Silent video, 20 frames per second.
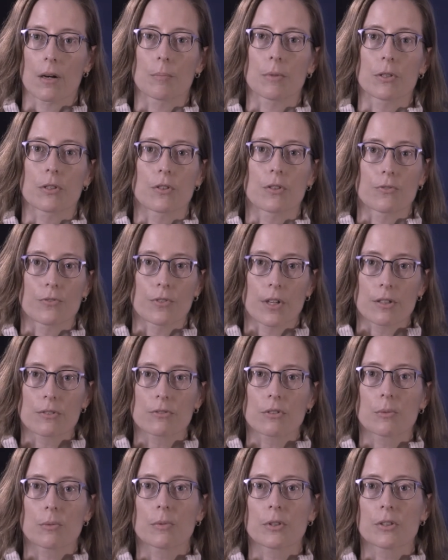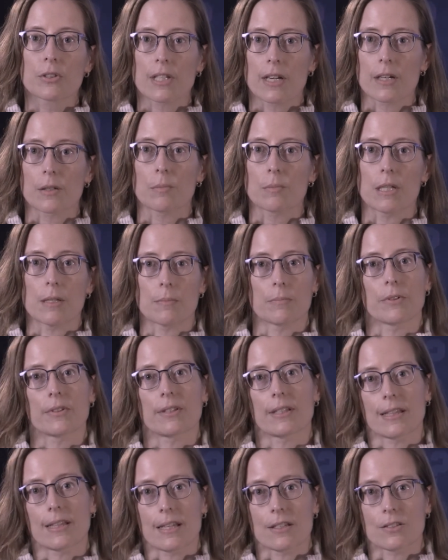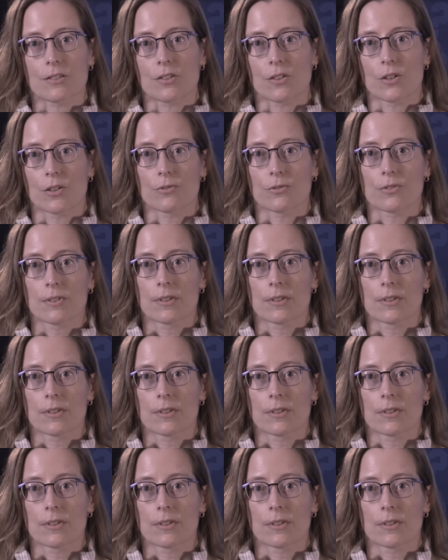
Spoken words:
about the vulnerable young people that they serve.